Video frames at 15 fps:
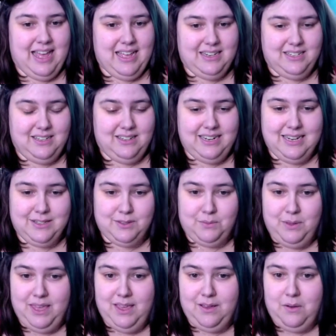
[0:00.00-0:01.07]
till next
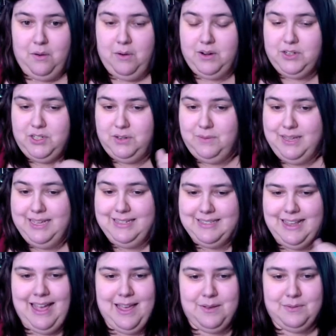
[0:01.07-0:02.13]
week or 2 weeks,
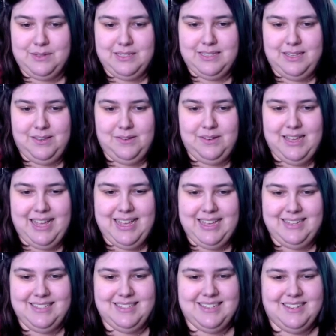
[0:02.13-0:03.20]
I will see you
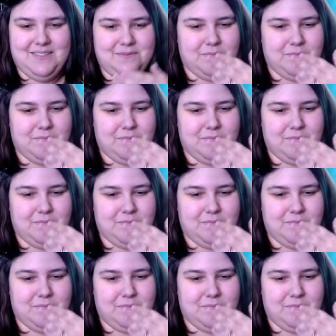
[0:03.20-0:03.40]
guys.